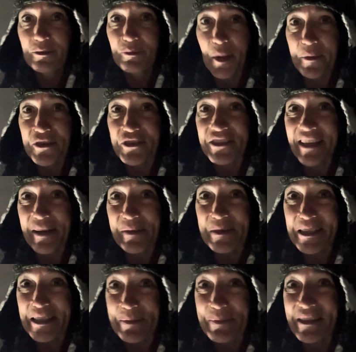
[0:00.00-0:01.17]
Probably just let him
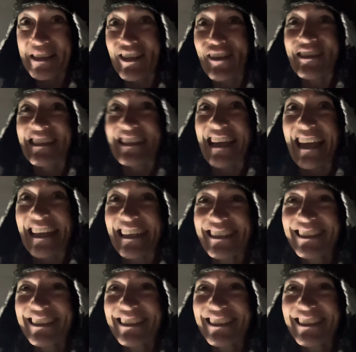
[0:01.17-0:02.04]
sleep as long as he can.